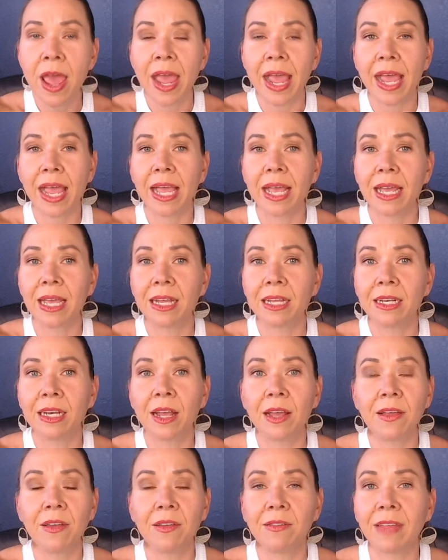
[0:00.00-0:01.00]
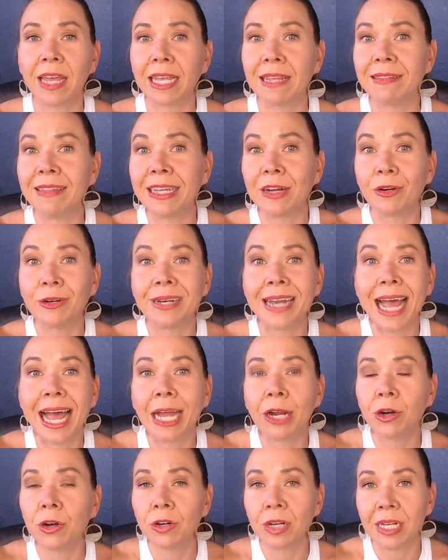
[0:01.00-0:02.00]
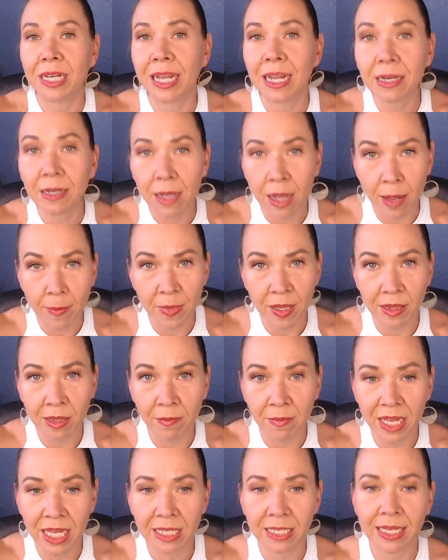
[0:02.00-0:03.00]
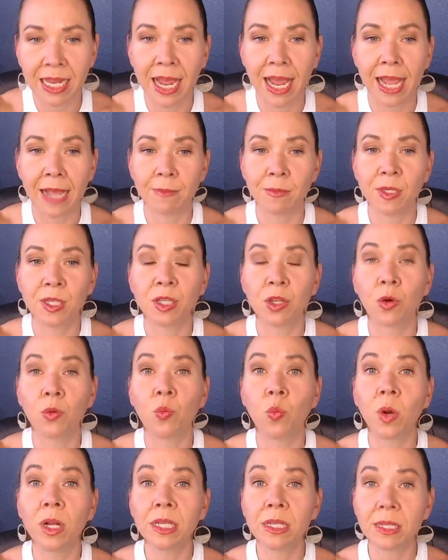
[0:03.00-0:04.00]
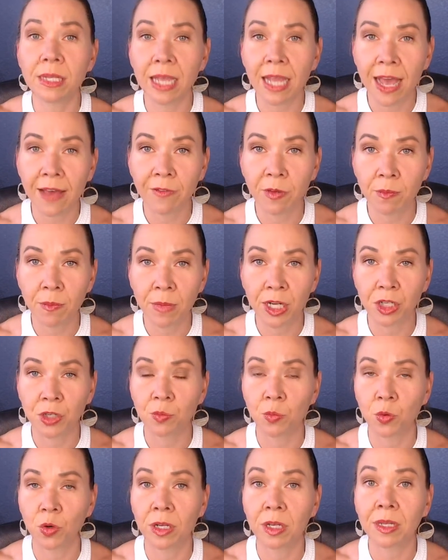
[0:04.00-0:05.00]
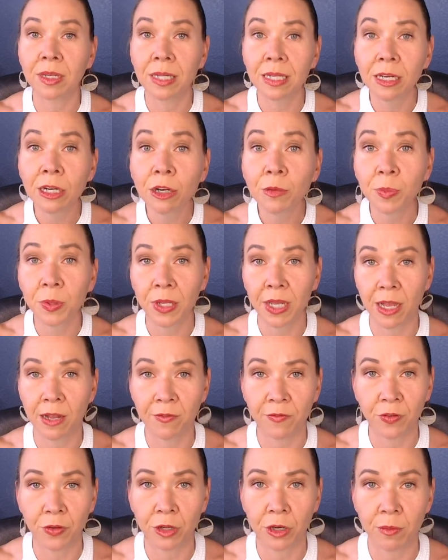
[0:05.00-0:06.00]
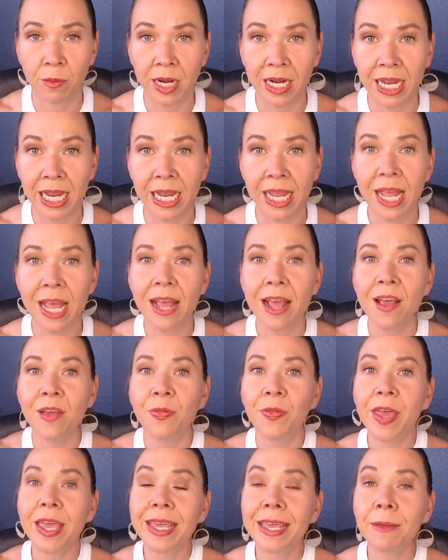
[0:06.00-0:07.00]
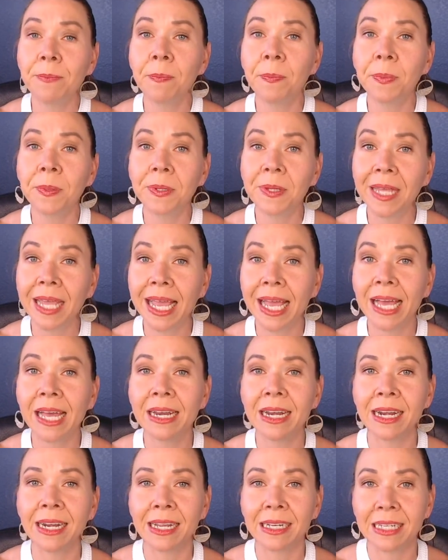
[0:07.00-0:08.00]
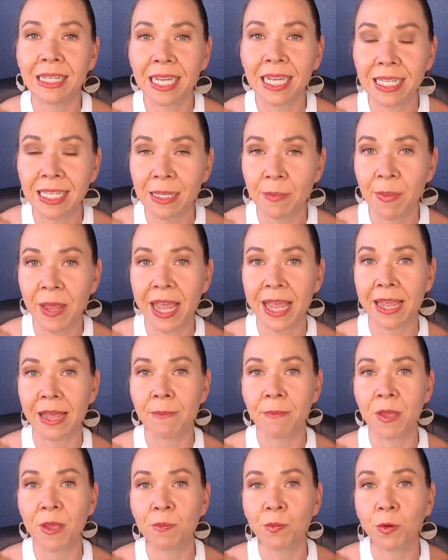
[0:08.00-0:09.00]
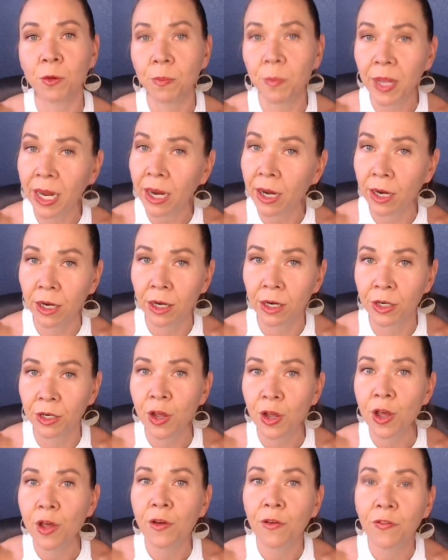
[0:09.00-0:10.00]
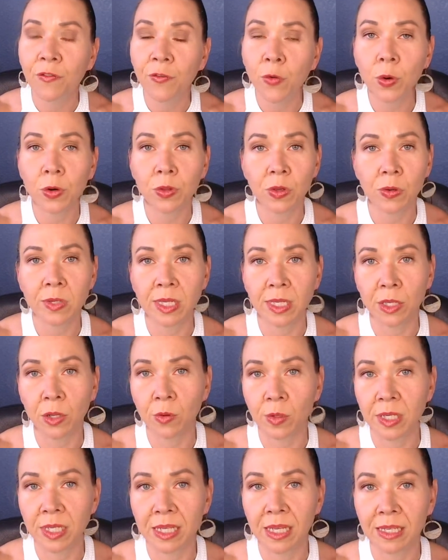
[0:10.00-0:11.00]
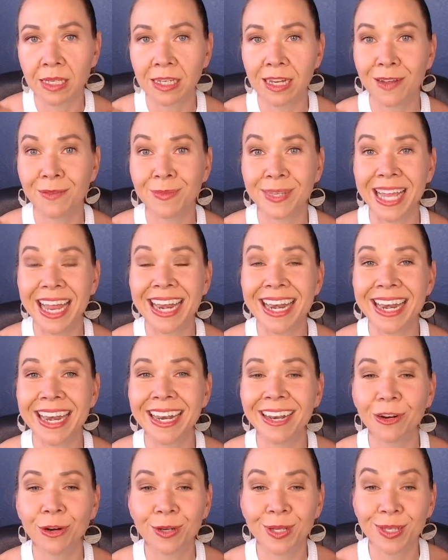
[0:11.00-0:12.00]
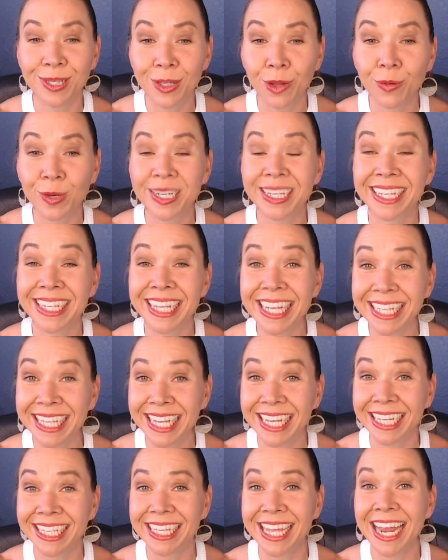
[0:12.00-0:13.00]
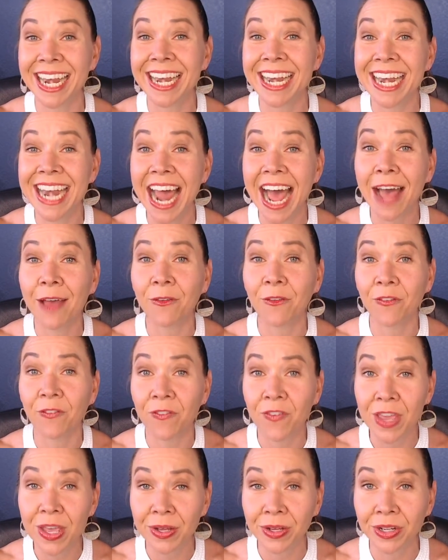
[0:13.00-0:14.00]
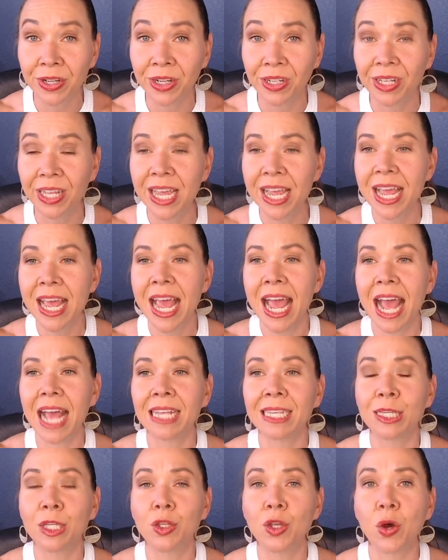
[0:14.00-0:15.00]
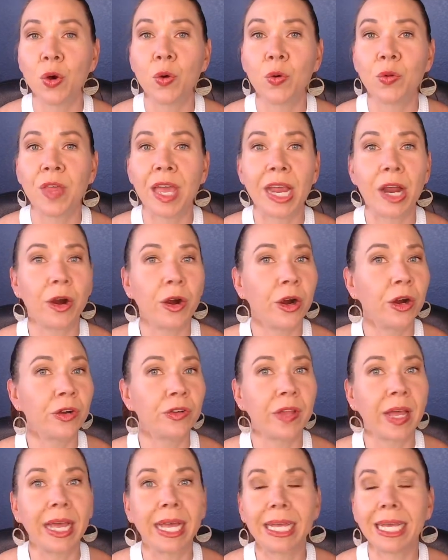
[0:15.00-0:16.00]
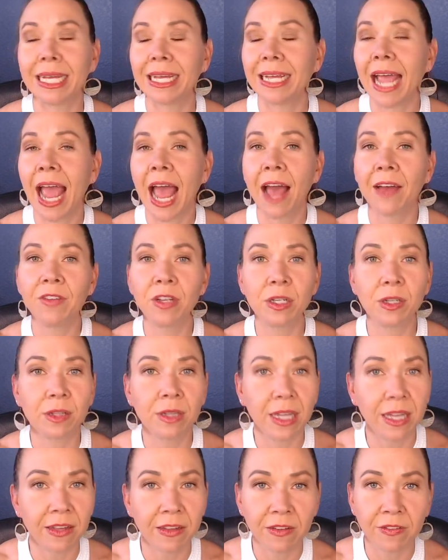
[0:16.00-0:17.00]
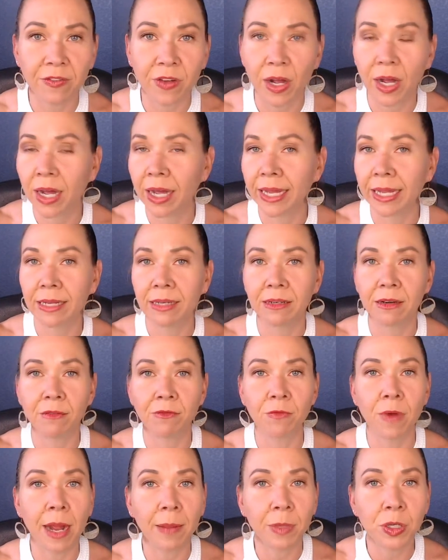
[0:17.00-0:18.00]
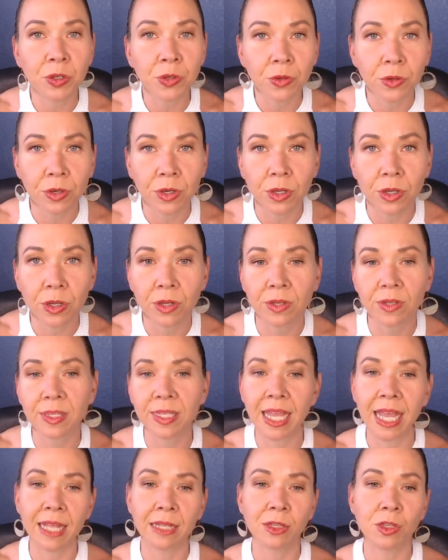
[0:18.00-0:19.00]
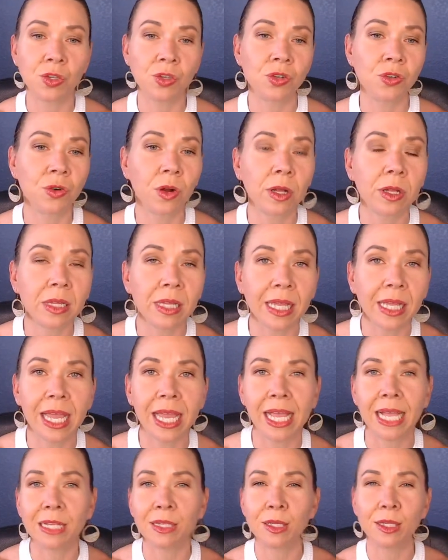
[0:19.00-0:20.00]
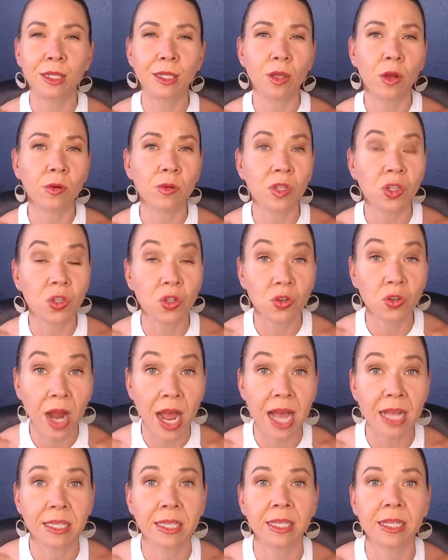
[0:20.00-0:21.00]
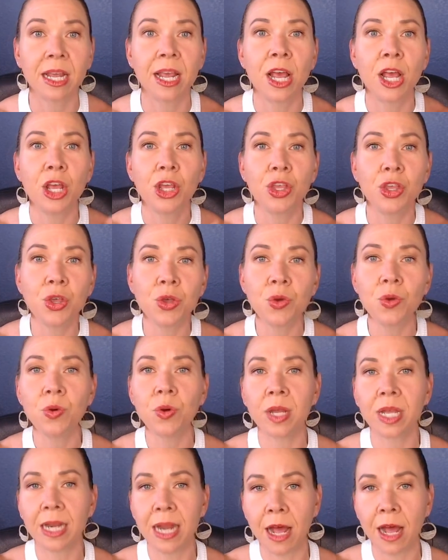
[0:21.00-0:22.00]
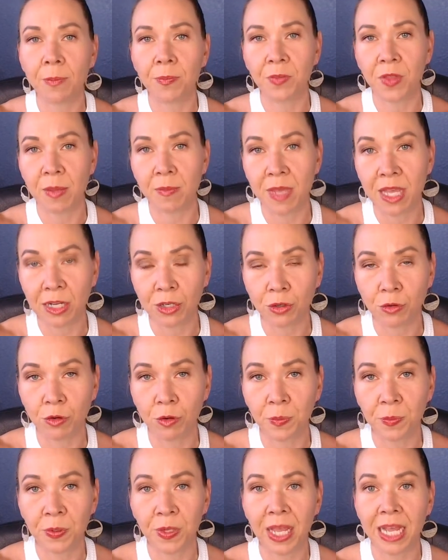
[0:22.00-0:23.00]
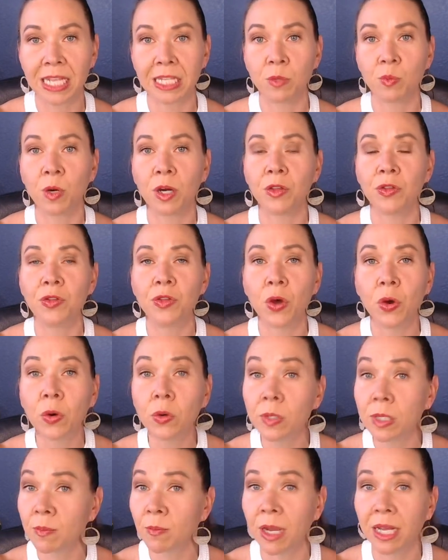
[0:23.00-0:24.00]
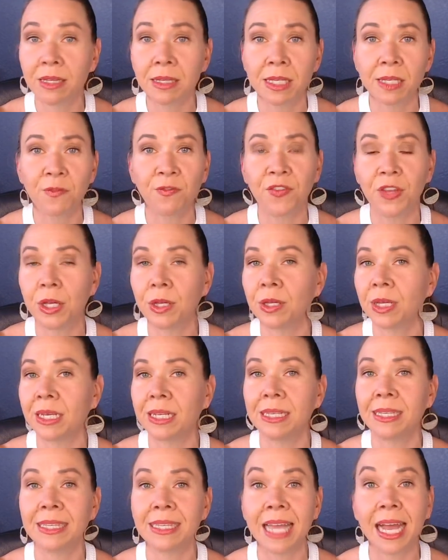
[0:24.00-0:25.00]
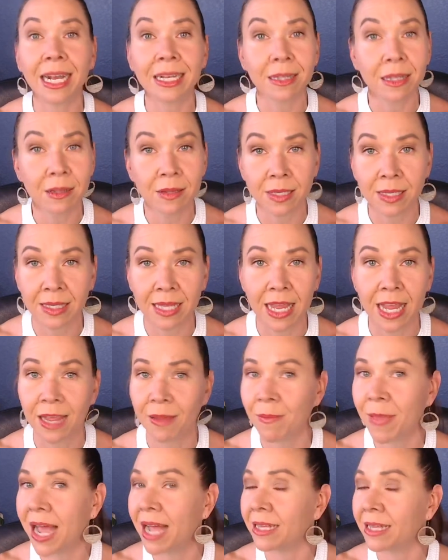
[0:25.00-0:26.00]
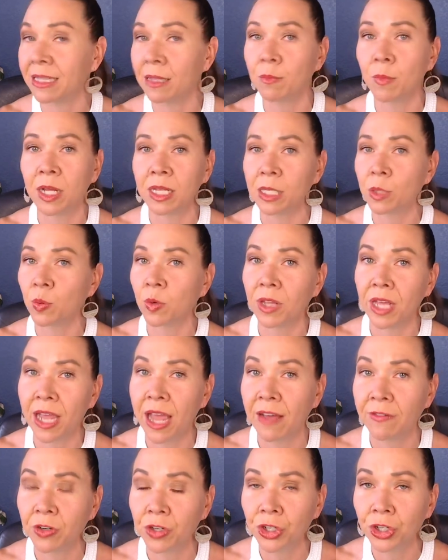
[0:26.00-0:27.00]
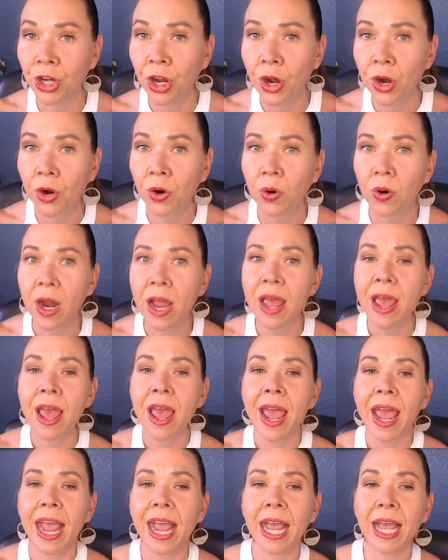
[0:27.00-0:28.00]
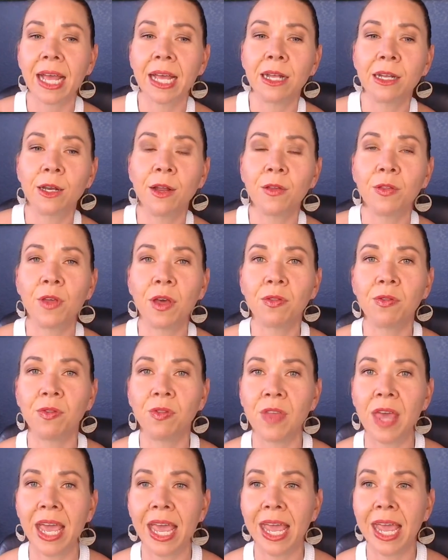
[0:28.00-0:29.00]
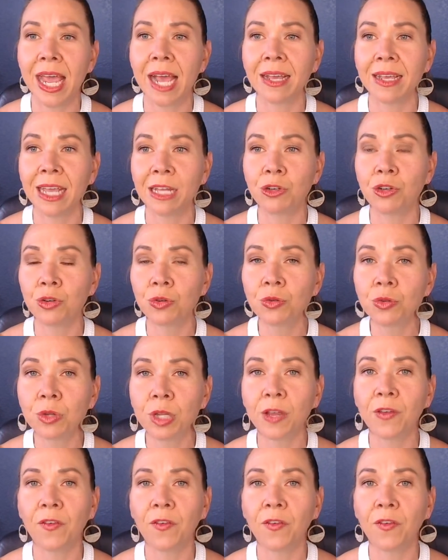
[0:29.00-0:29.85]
and like they're not earning income in the meantime. So once they have a much more clear plan for their money, they can plan and anticipate and be prepared for those slower systems and or slower seasons, and not feel as though they are like having to live on ramen noodles and struggling and so stressed. You can help them get to a place where those months feel exactly the same as the months where they have a show, and that they can truly